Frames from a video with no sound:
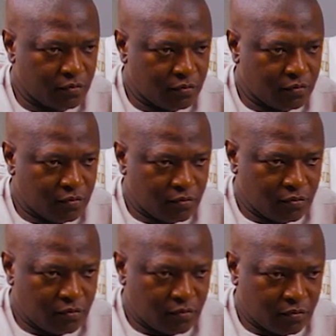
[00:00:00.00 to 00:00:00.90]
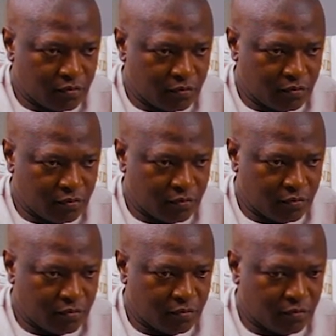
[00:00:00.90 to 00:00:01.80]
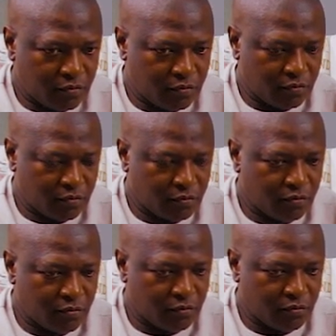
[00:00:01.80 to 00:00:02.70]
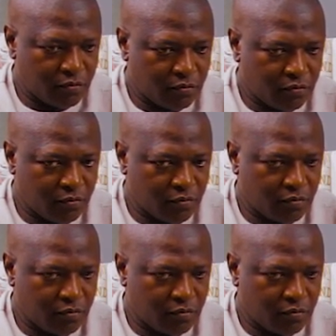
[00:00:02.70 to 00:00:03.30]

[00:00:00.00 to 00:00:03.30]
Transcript: This person isn't speaking.